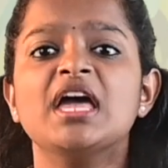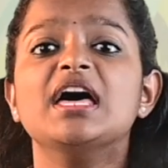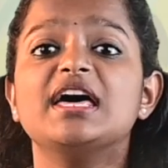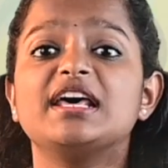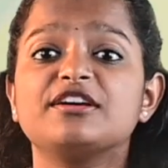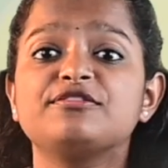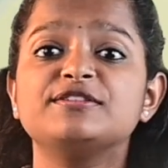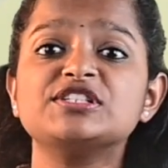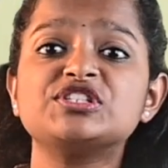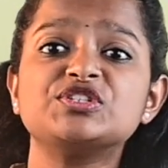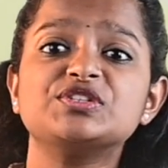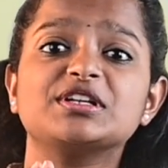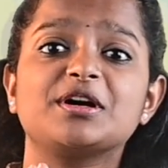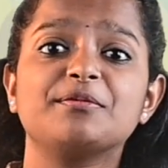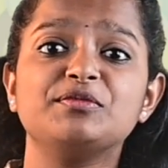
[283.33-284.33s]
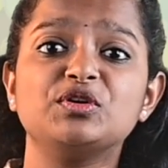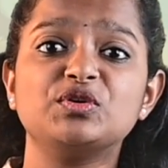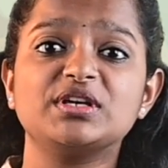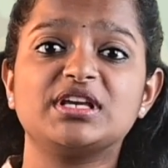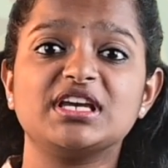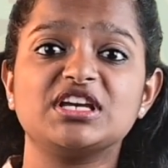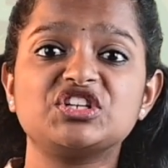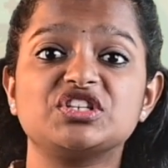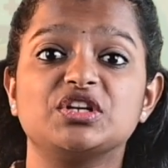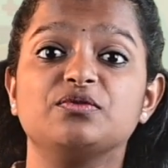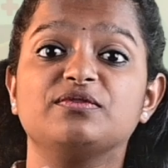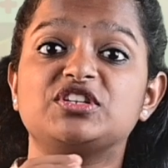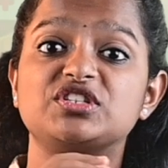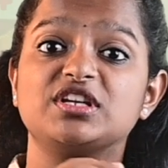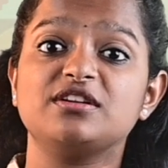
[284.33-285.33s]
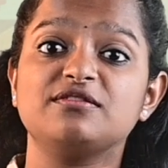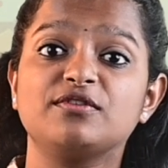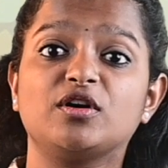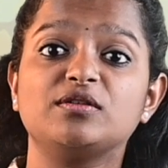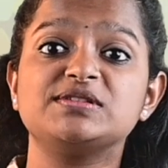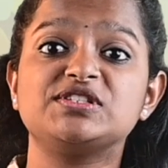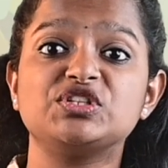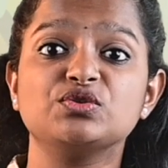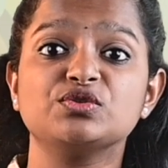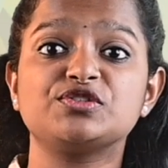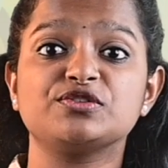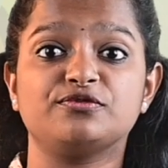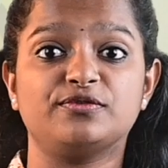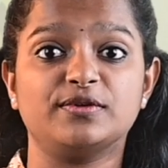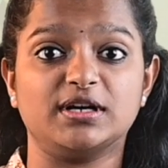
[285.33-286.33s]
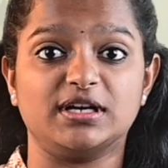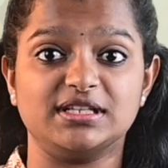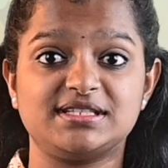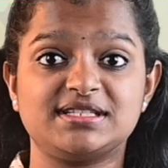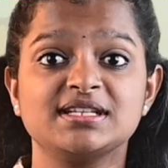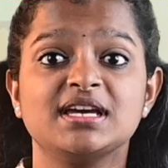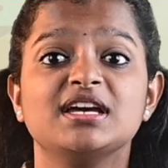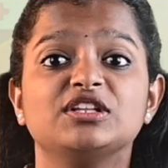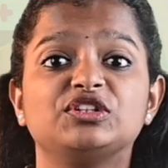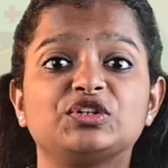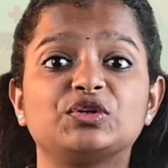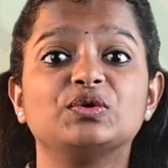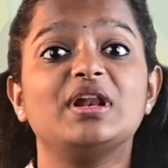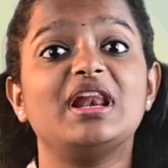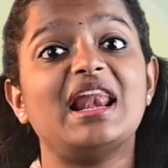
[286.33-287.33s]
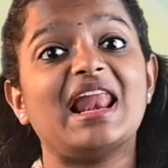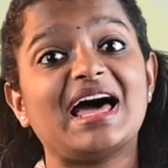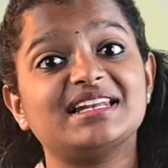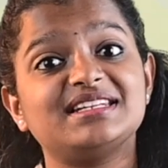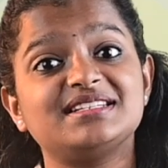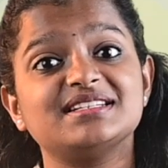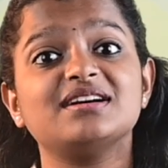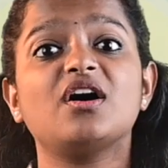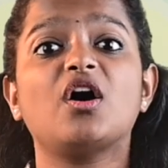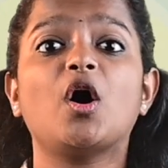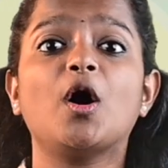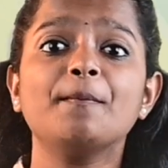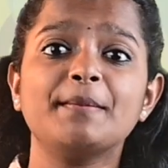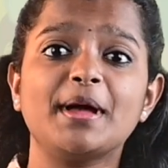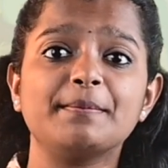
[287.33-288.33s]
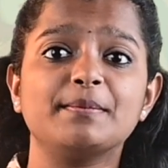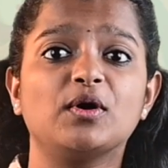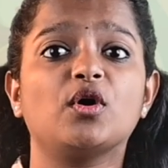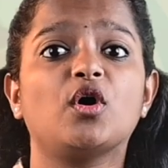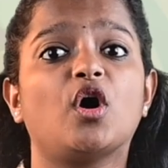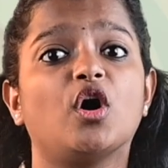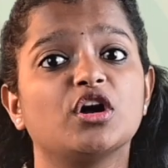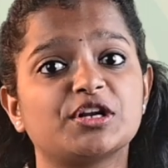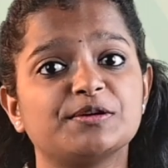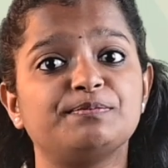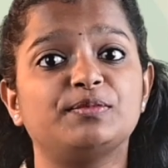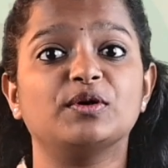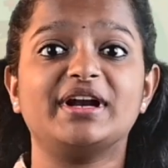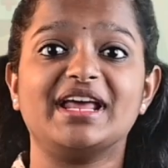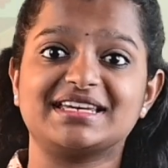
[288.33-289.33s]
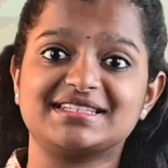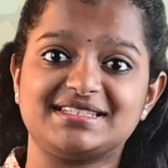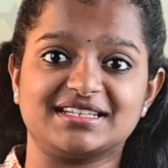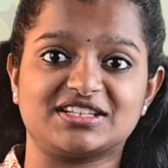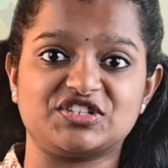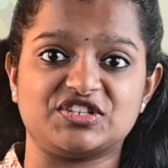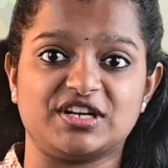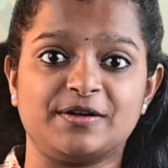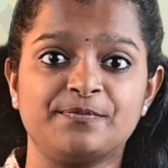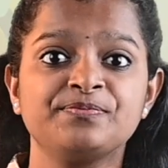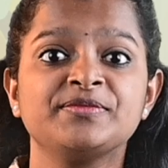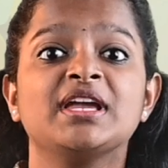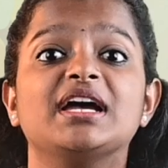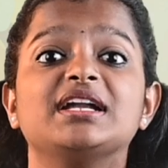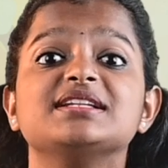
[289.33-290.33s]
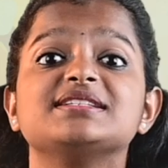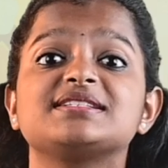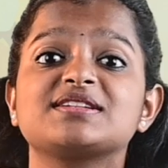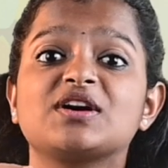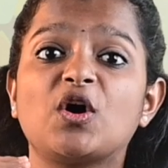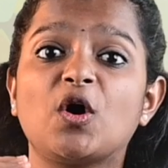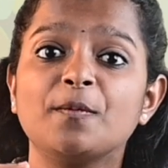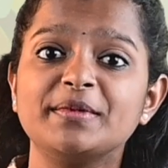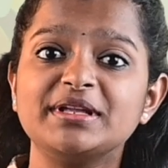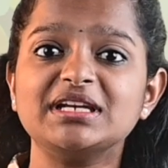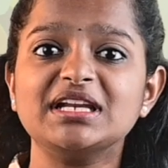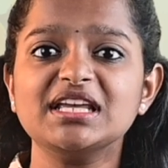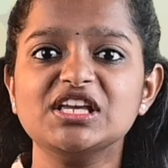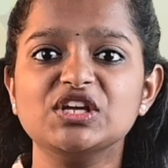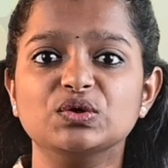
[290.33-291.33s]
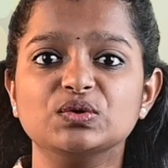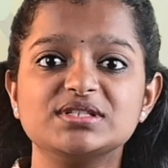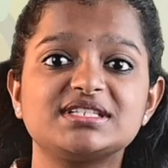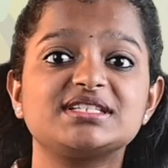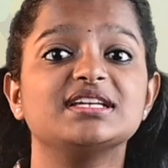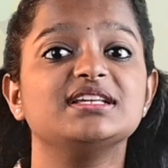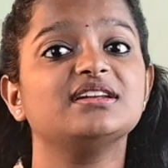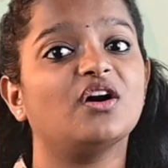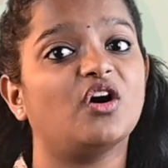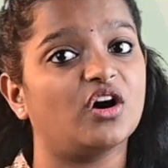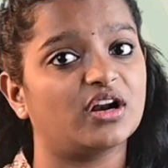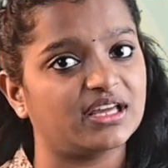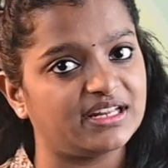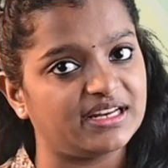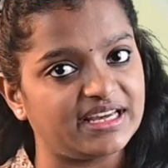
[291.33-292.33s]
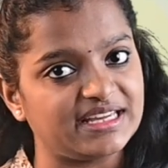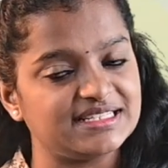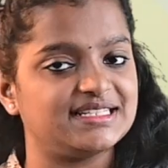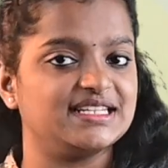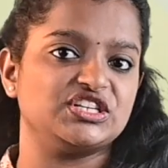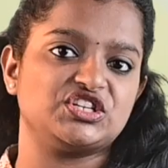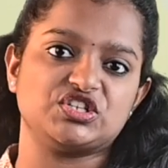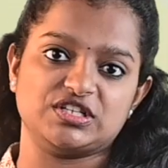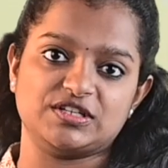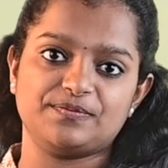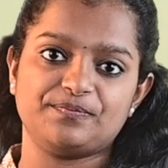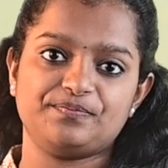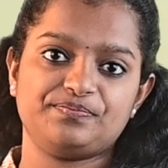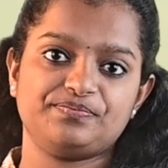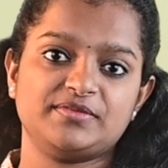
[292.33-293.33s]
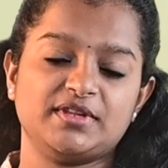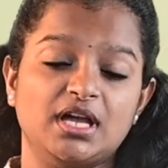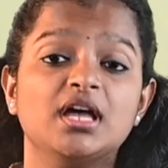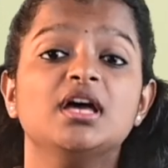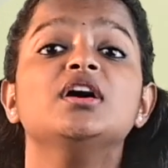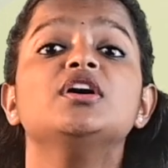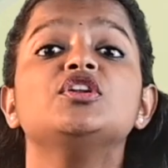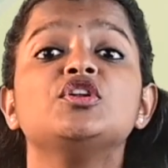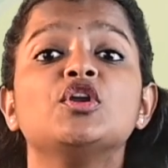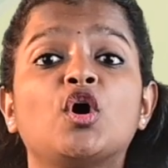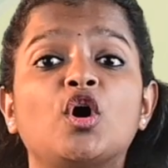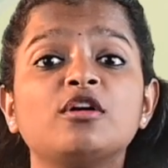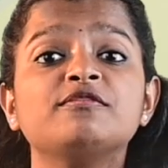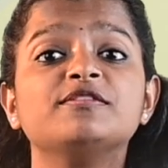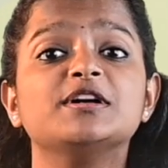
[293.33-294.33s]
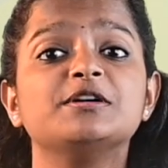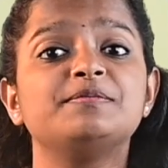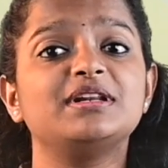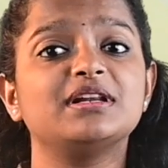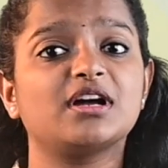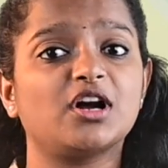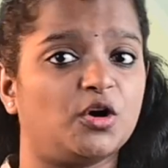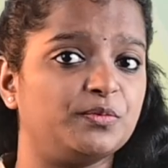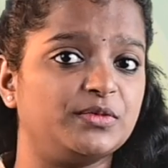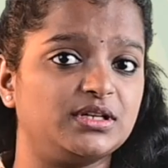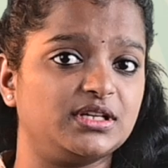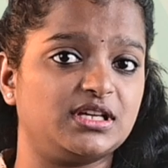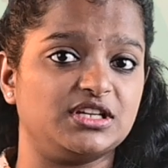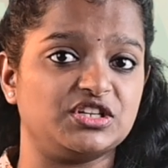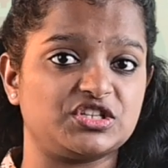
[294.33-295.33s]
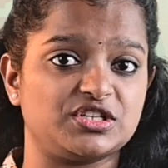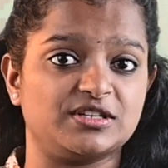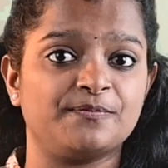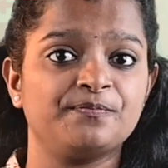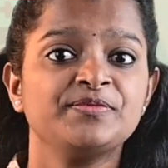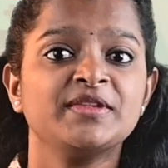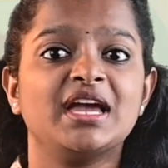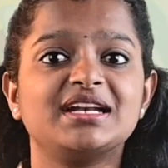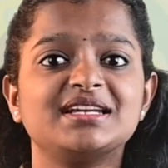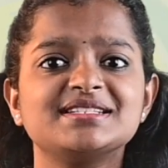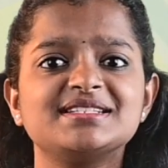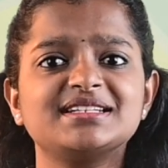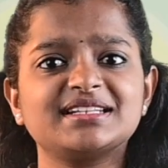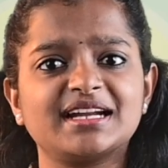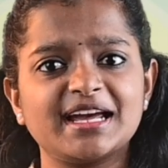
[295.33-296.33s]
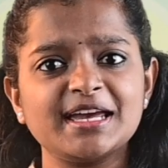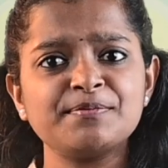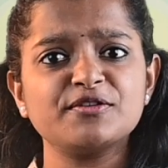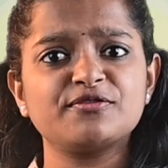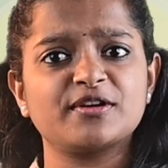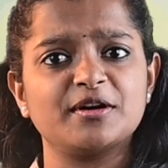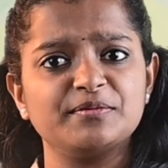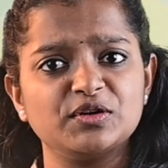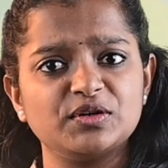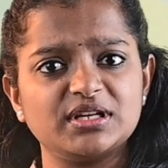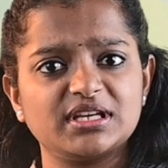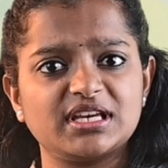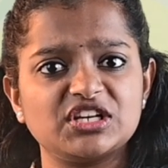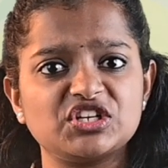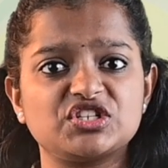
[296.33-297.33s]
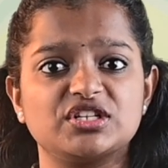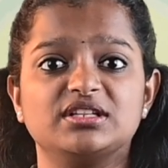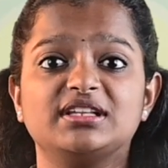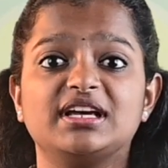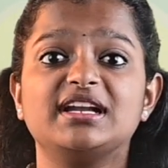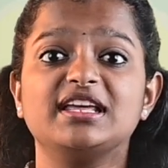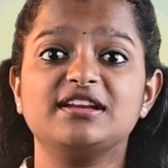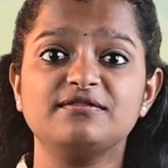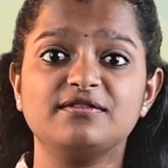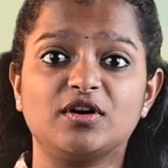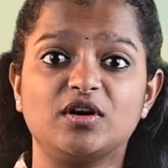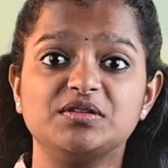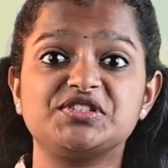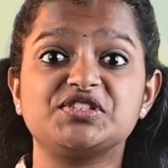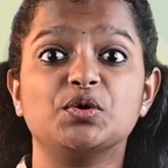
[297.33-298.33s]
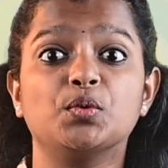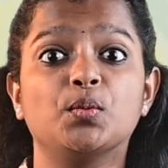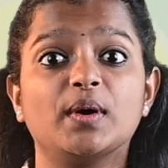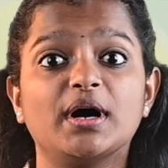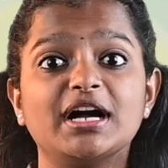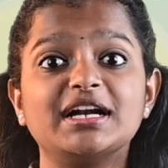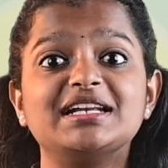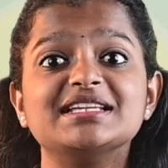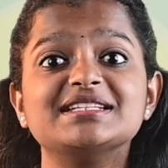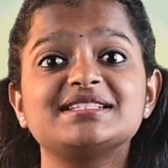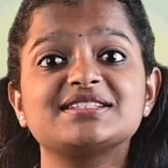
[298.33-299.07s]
refers to the communication which involves use of words through letter or memo or report, etc. It is commonly used in organization. Nonverbal communication. It is a type of communication that involves wordless